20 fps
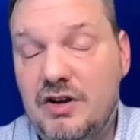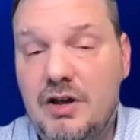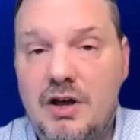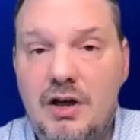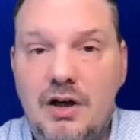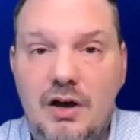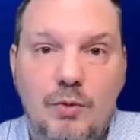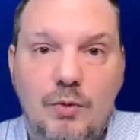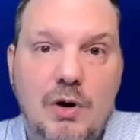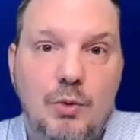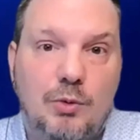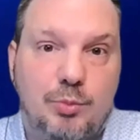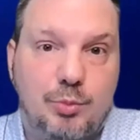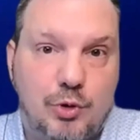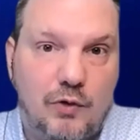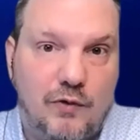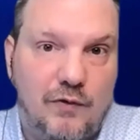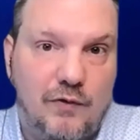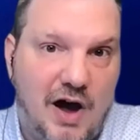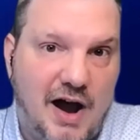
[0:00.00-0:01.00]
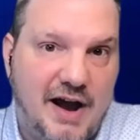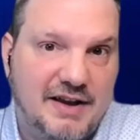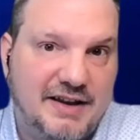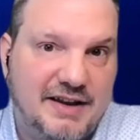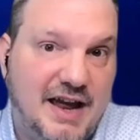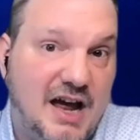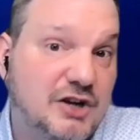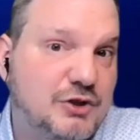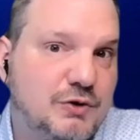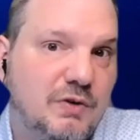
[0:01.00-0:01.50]
where we'll provide the
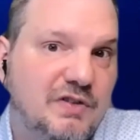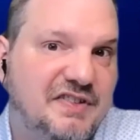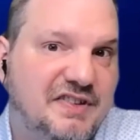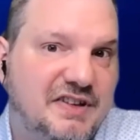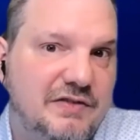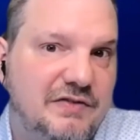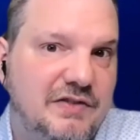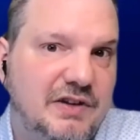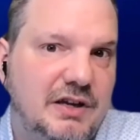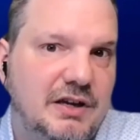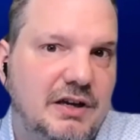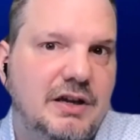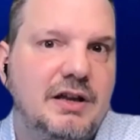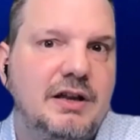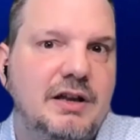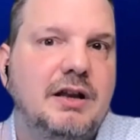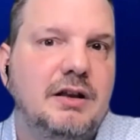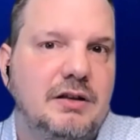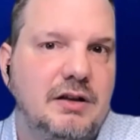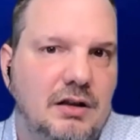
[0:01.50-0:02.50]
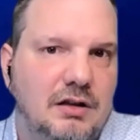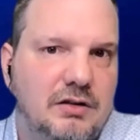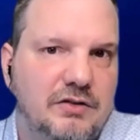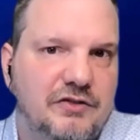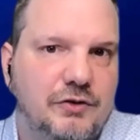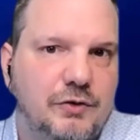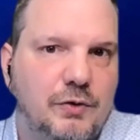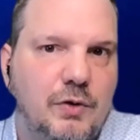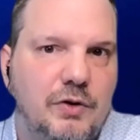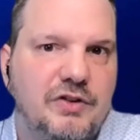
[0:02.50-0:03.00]
actual CVE and then they'll
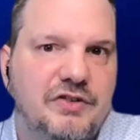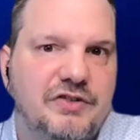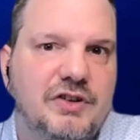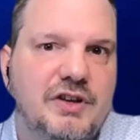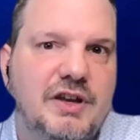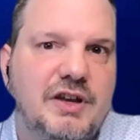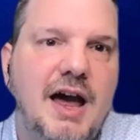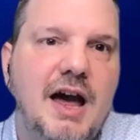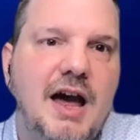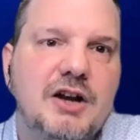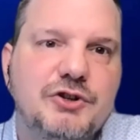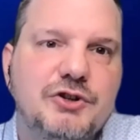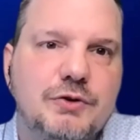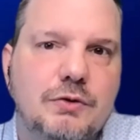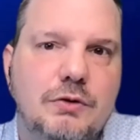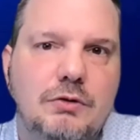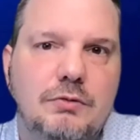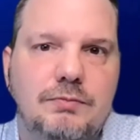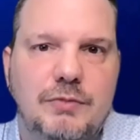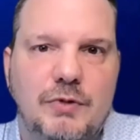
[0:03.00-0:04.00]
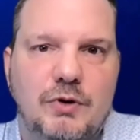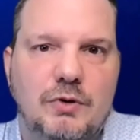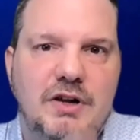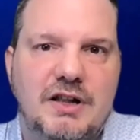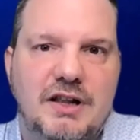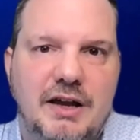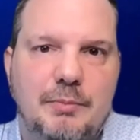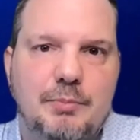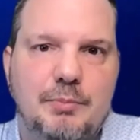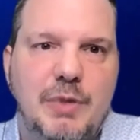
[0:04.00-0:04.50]
source the actual
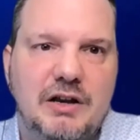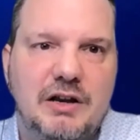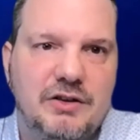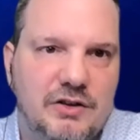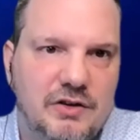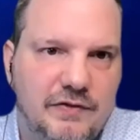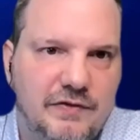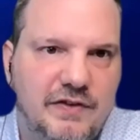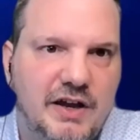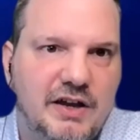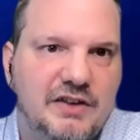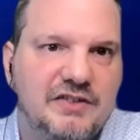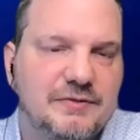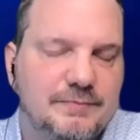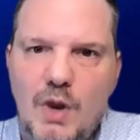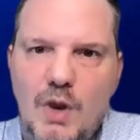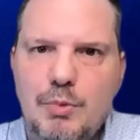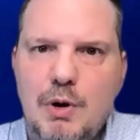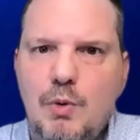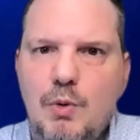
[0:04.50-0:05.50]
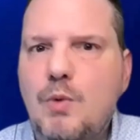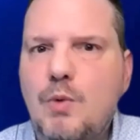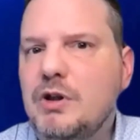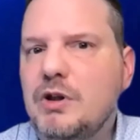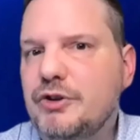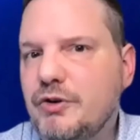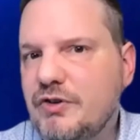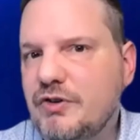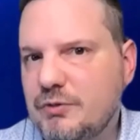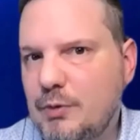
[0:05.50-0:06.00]
click button to fix. But what we'll
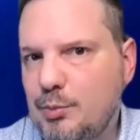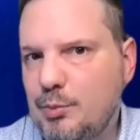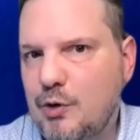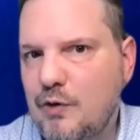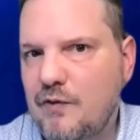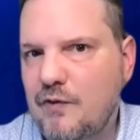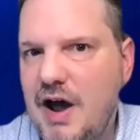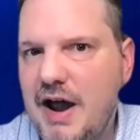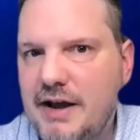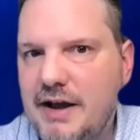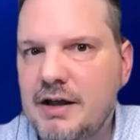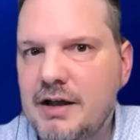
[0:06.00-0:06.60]
do is we'll provide